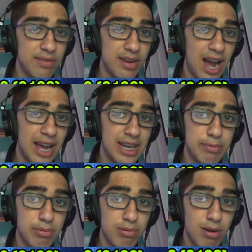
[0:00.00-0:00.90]
I could
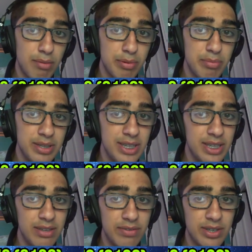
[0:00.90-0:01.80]
probably
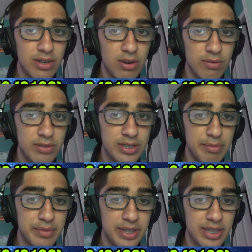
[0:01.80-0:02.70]
even go for
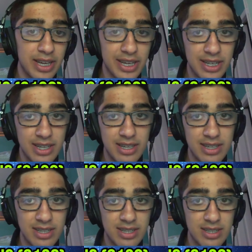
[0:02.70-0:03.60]
something like
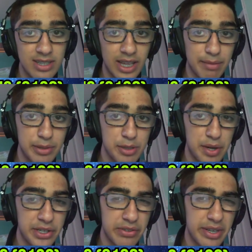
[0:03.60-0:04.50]
bishop
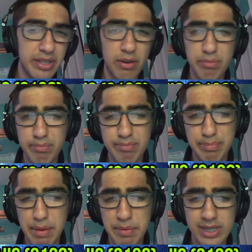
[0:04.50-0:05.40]
h3, though
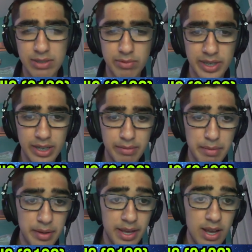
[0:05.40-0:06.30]
maybe it doesn't work here.
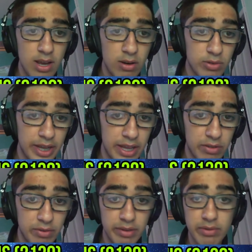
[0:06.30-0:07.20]
Maybe rook
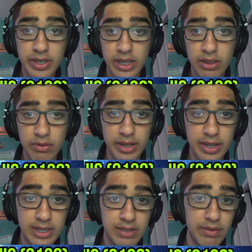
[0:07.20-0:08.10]
a3, rook e3
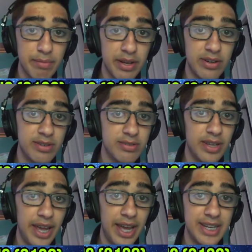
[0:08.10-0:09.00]
is even better.
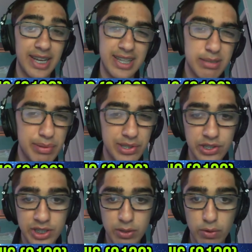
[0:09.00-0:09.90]
And yeah, this position is
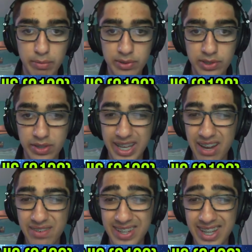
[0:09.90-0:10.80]
just horrible, so they
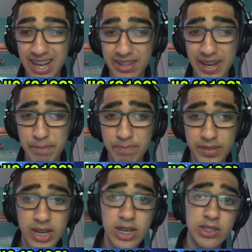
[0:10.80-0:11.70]
can't really allow that.
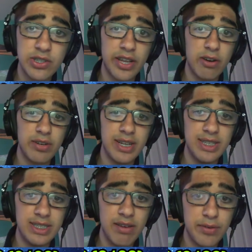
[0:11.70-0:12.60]
So they go knight
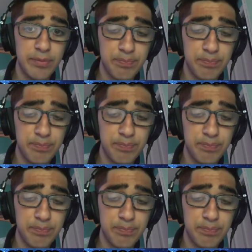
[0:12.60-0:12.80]
d7.